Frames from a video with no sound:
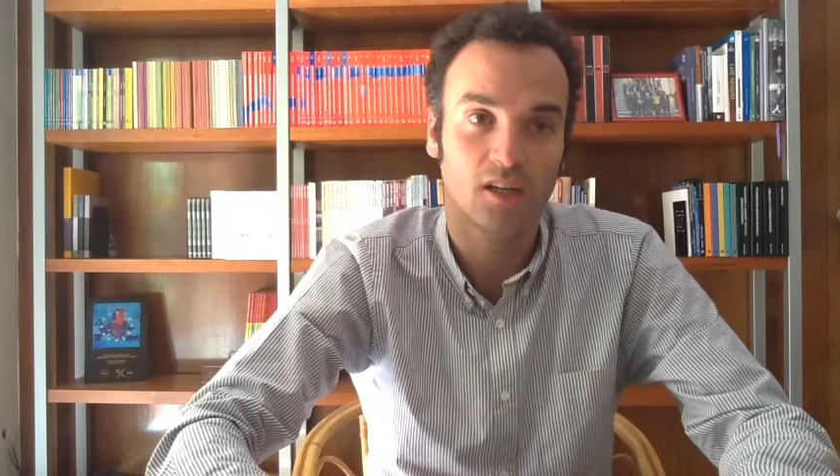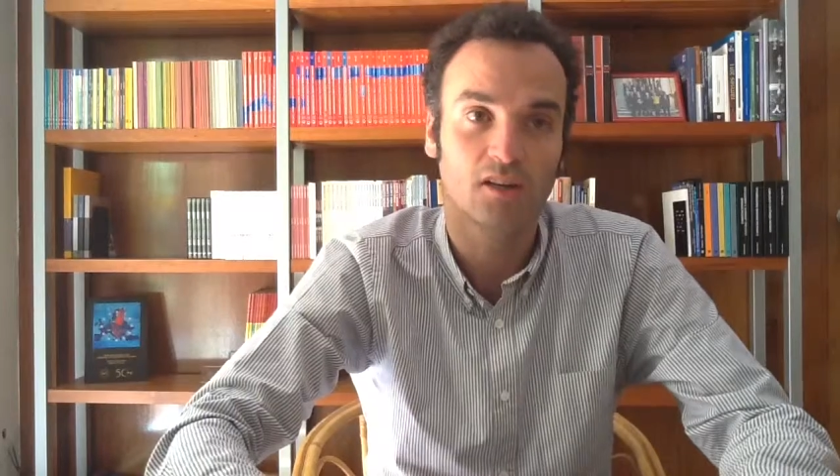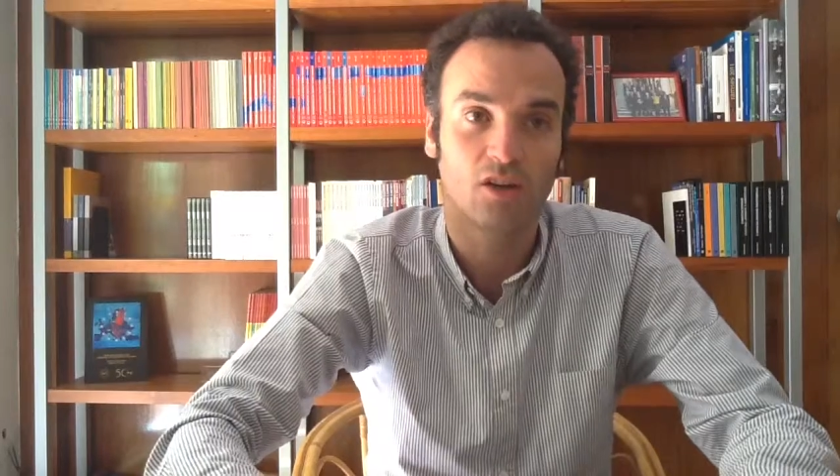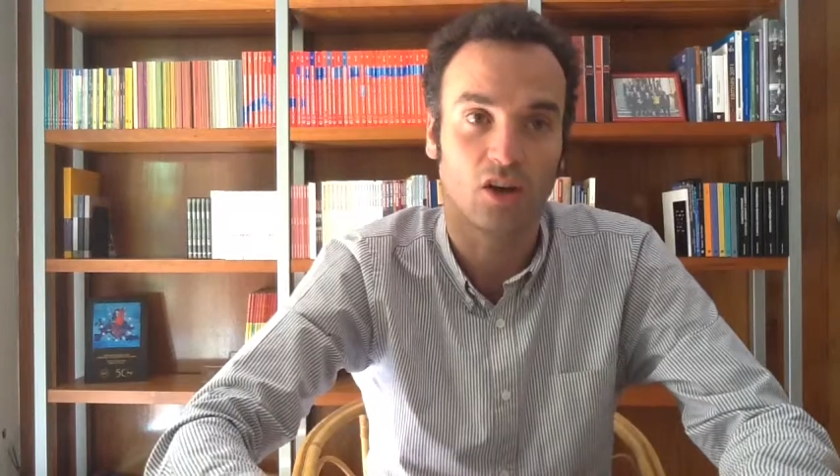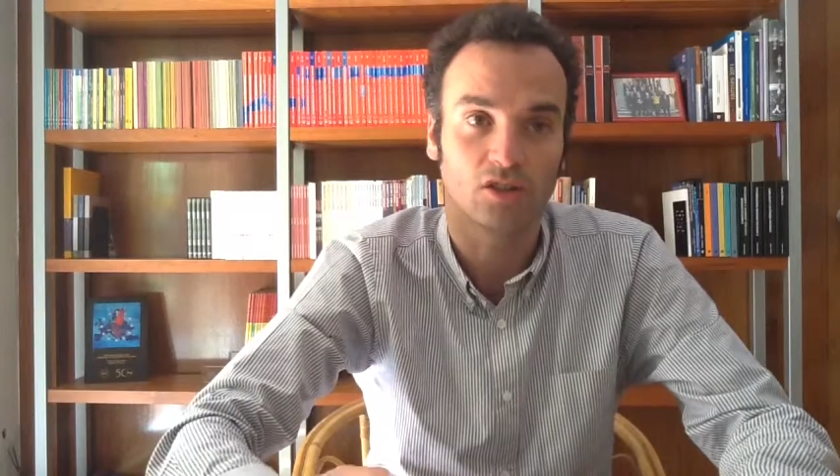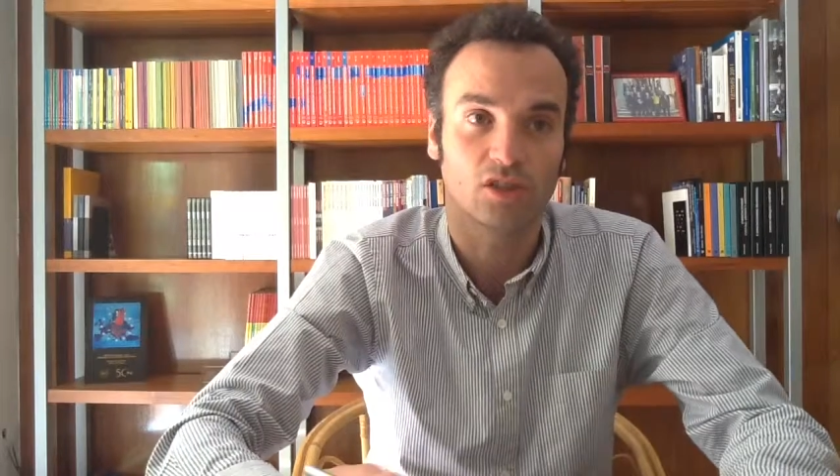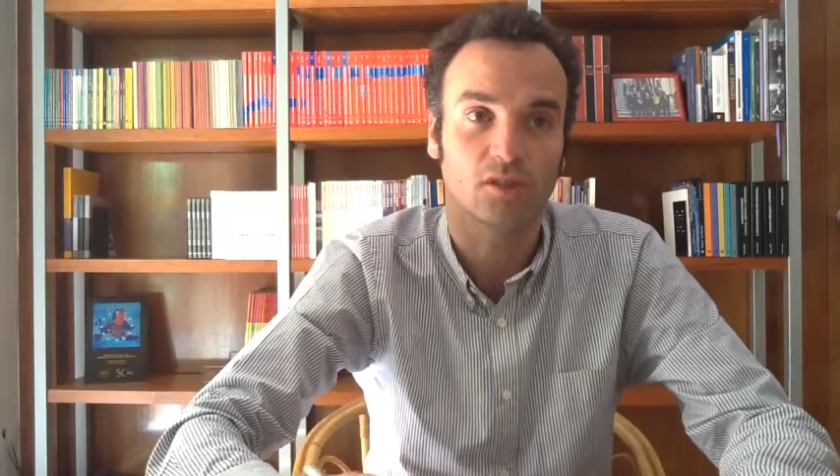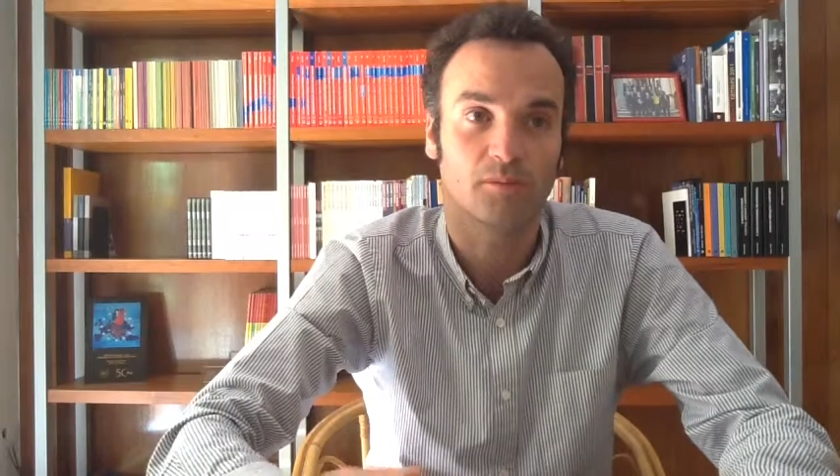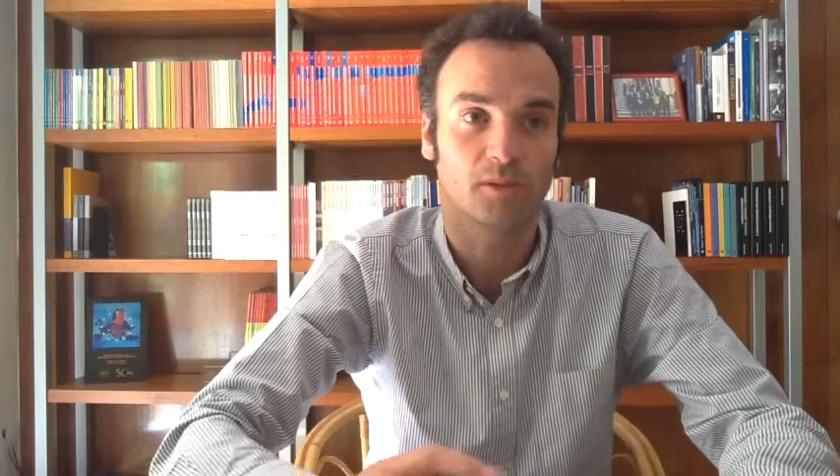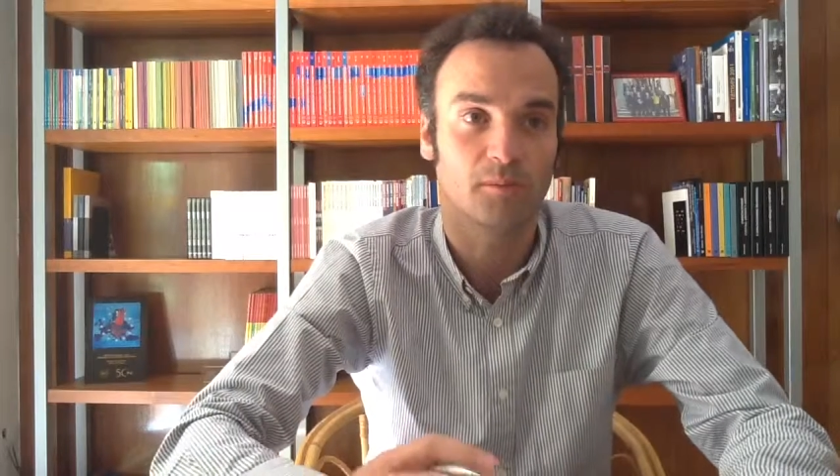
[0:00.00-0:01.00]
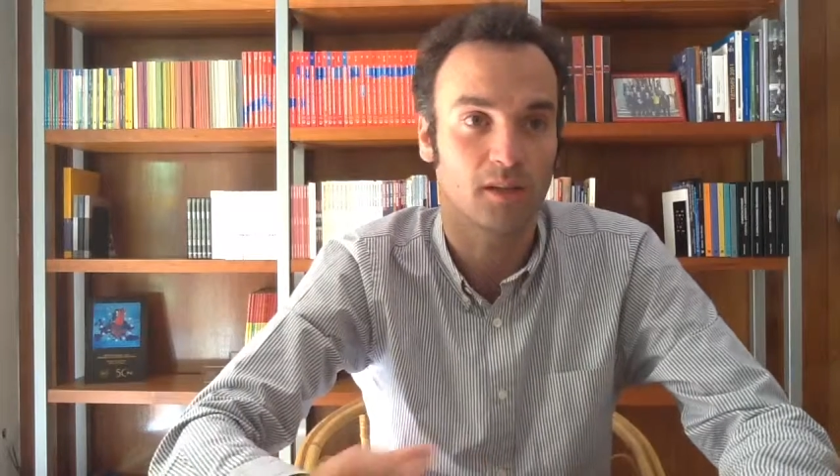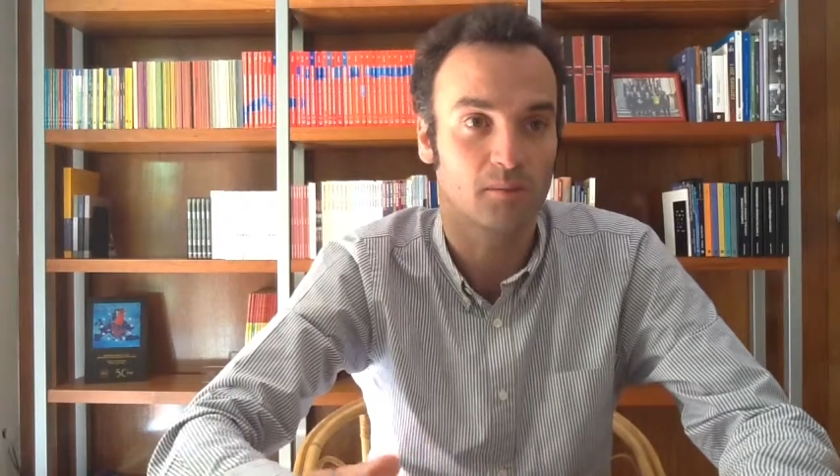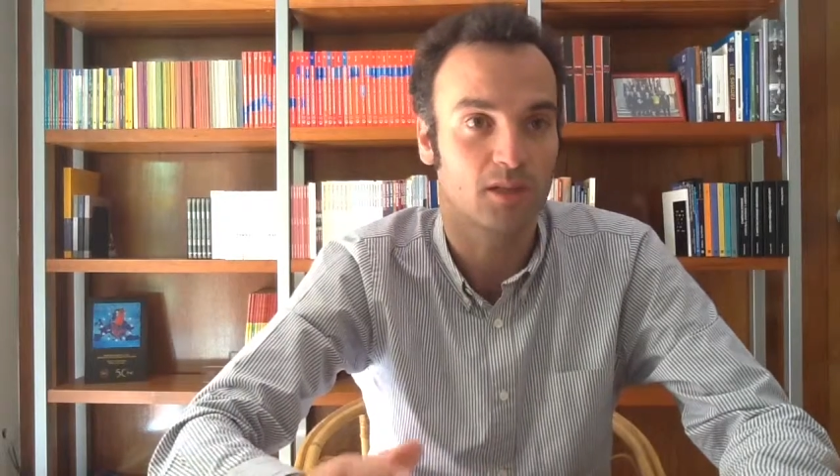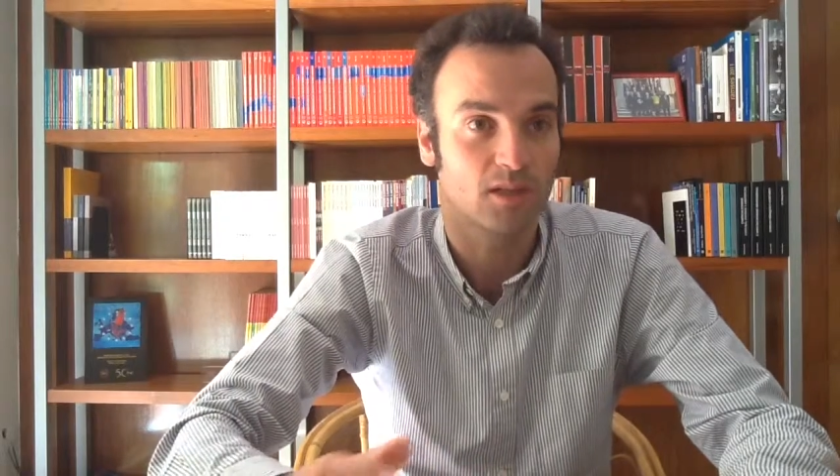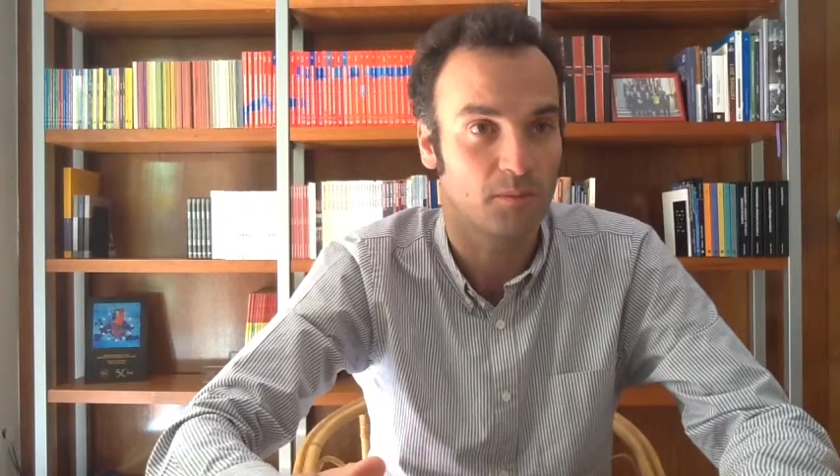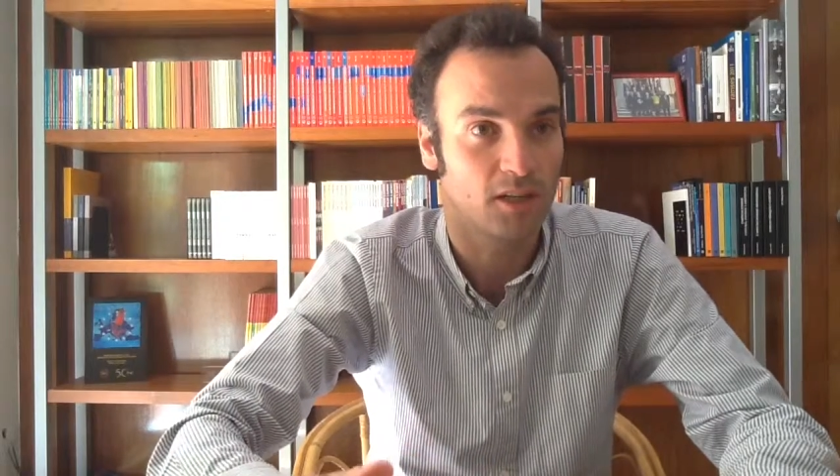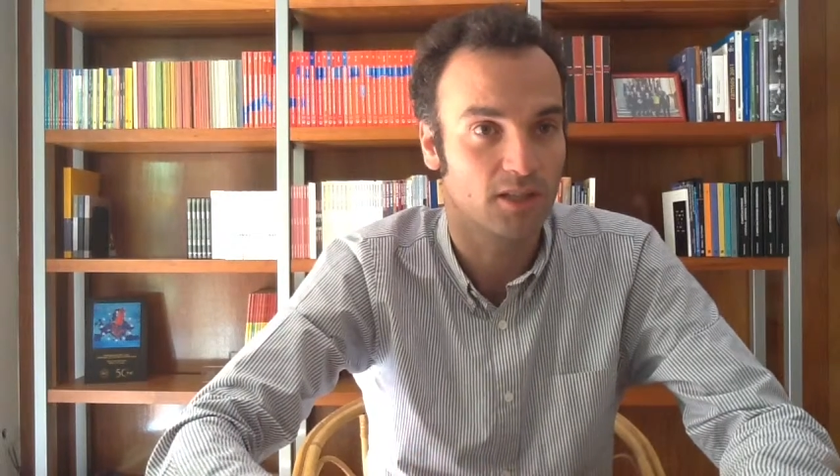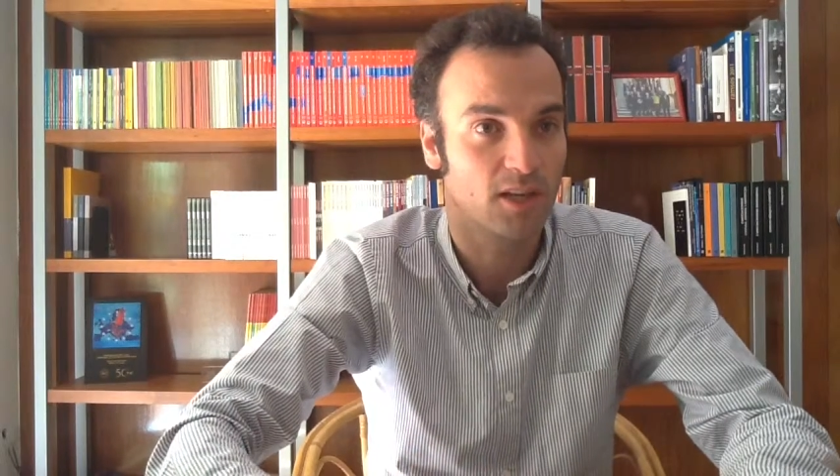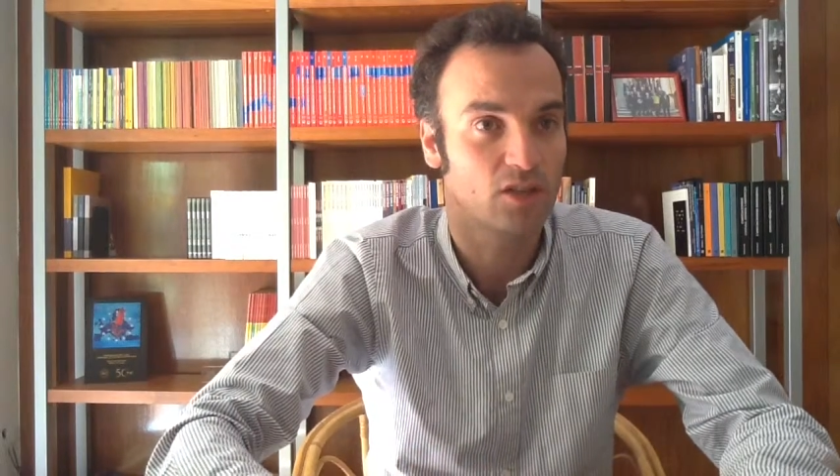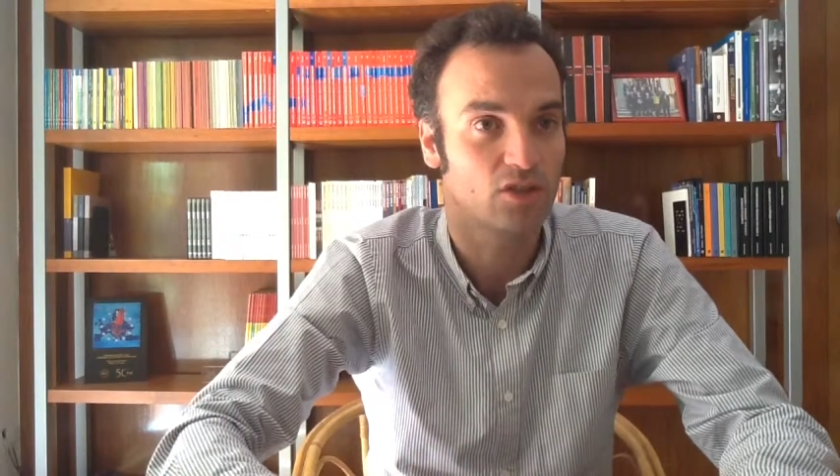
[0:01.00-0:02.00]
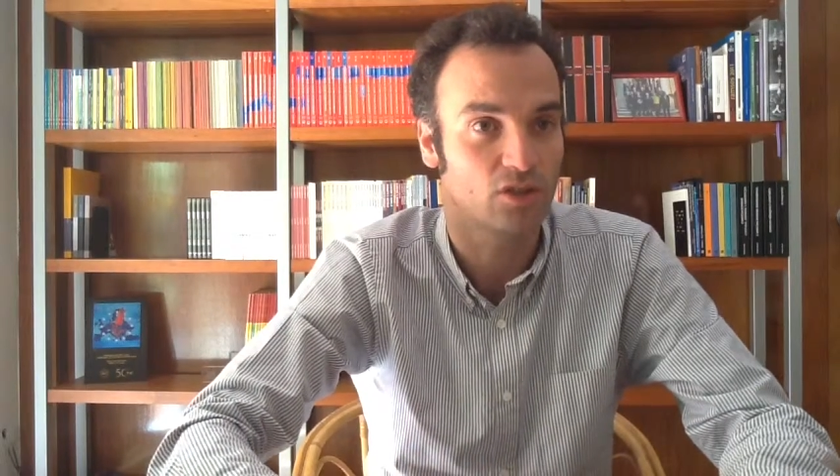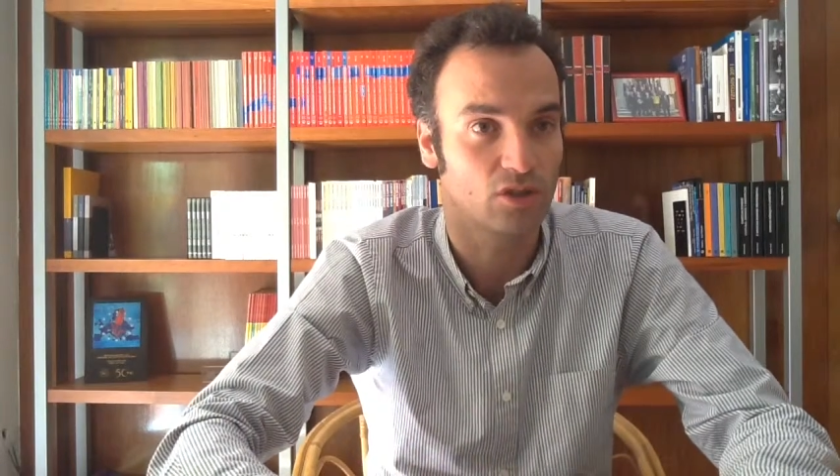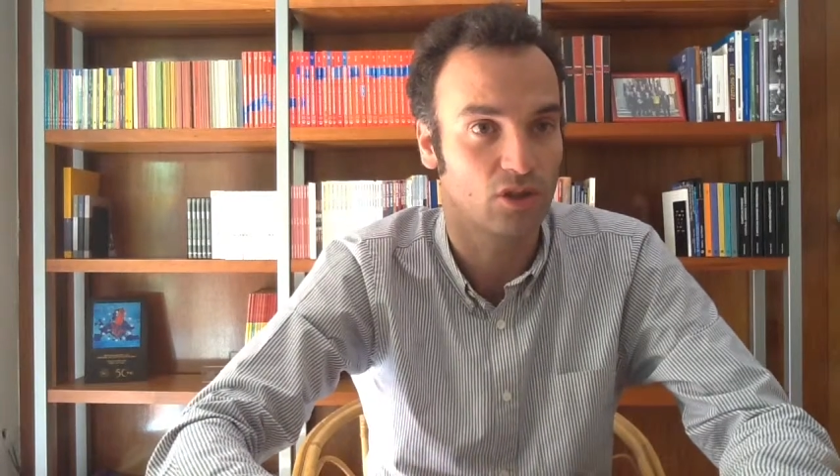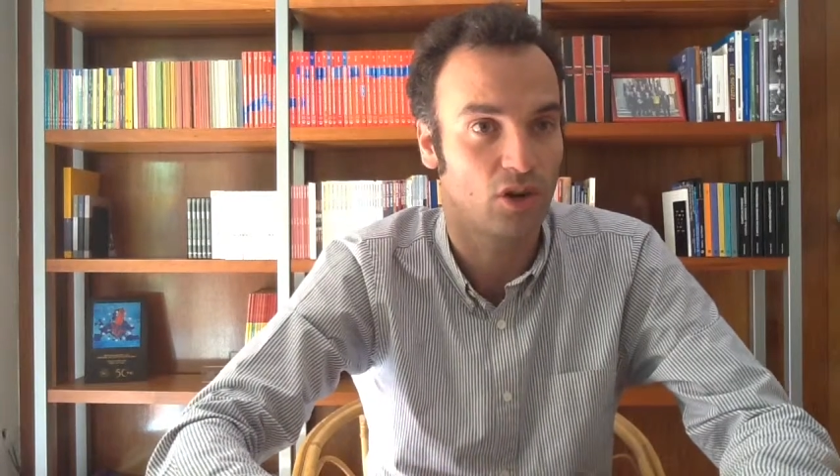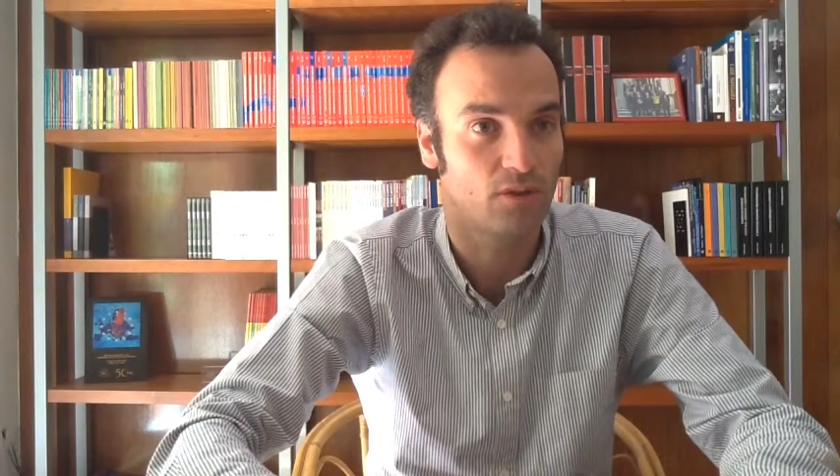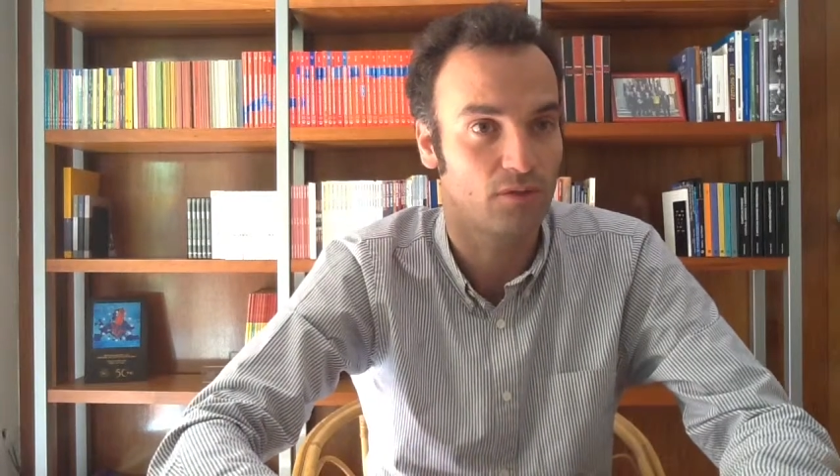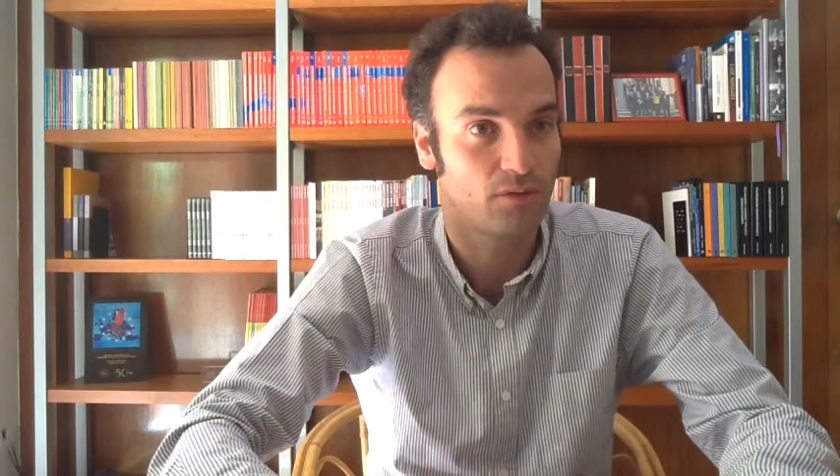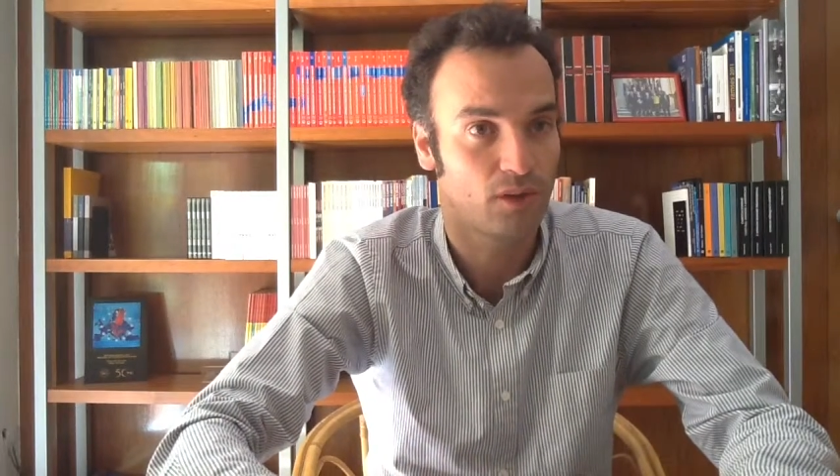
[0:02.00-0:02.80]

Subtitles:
In the long term, there might be stabilization of